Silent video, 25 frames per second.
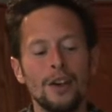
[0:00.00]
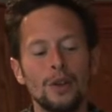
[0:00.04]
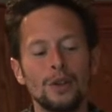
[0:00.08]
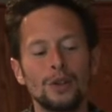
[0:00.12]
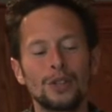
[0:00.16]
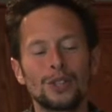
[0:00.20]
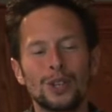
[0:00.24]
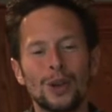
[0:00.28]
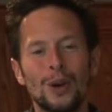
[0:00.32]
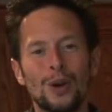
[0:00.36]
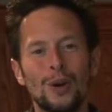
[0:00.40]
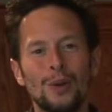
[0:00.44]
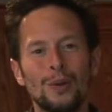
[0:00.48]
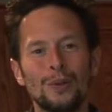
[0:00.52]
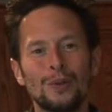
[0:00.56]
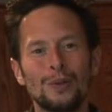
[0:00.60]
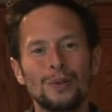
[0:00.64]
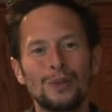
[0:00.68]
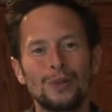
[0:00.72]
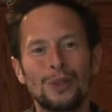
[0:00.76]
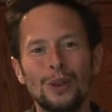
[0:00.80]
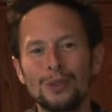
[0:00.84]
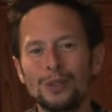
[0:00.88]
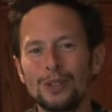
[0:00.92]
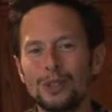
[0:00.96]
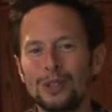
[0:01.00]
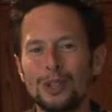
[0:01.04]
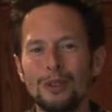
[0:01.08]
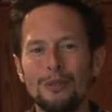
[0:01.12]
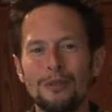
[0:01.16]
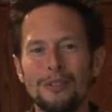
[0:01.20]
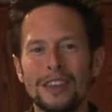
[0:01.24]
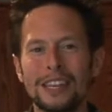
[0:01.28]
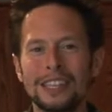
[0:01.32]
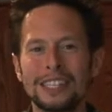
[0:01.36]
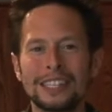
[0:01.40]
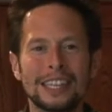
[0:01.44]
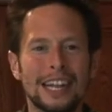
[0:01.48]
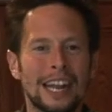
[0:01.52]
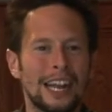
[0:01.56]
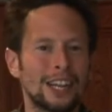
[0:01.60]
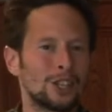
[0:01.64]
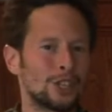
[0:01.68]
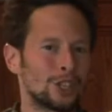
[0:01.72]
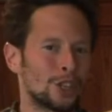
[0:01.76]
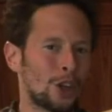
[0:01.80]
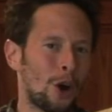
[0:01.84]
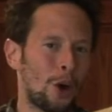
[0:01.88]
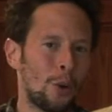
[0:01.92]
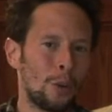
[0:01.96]
So those are two things that I
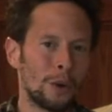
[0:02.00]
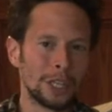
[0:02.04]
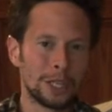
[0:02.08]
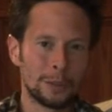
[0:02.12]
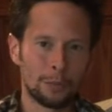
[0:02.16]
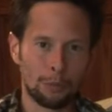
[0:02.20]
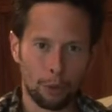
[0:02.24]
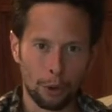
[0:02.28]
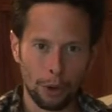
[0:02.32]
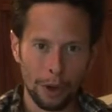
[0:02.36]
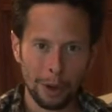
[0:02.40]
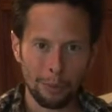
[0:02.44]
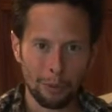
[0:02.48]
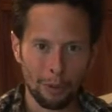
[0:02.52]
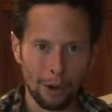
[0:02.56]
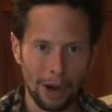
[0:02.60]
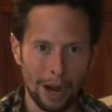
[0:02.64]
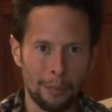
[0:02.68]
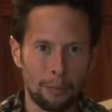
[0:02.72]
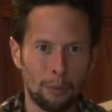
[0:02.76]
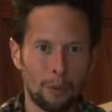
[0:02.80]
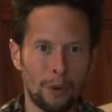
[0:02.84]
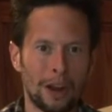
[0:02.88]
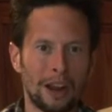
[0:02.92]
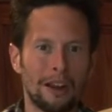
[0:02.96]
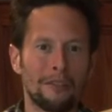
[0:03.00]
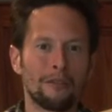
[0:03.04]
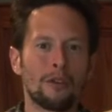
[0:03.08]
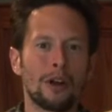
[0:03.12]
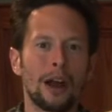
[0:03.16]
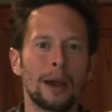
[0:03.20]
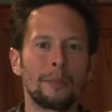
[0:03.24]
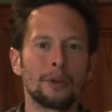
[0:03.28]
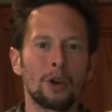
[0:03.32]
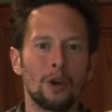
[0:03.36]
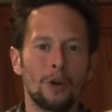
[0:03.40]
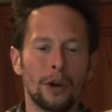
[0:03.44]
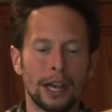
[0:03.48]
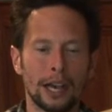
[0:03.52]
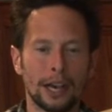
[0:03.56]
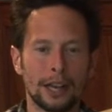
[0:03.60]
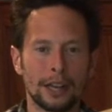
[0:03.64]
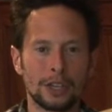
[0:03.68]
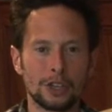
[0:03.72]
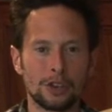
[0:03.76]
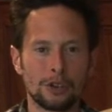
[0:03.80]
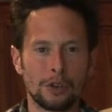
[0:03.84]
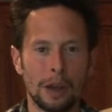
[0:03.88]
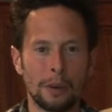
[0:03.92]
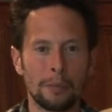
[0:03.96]
just always pre-prep whenever I'm going on
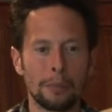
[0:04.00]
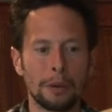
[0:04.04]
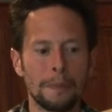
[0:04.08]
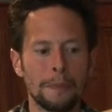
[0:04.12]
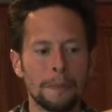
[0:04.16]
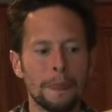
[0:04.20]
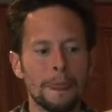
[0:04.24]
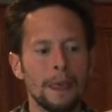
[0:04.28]
a trip.